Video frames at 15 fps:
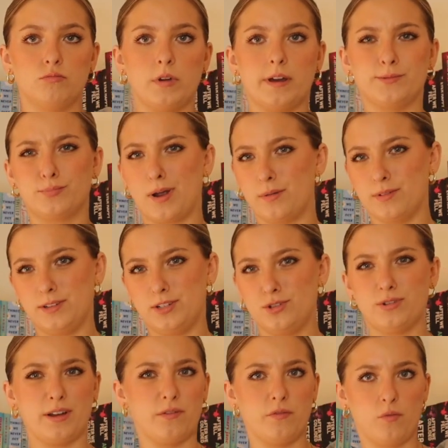I would probably do
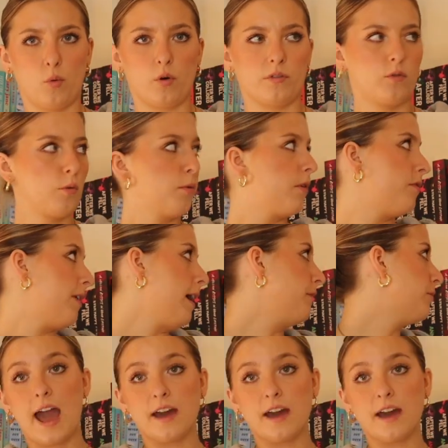like 4.5.